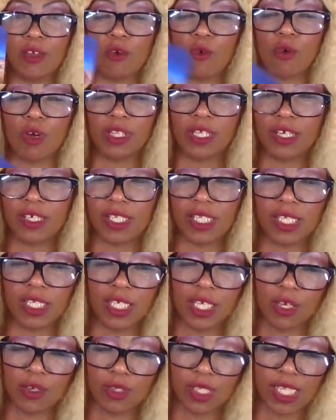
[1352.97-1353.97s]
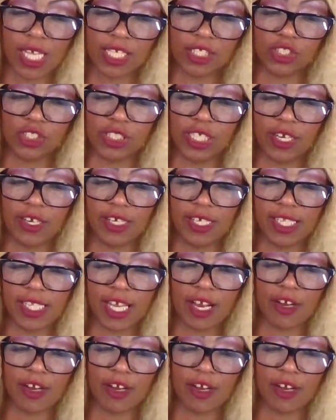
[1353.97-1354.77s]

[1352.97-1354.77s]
or there's a Leo, Sagittarius,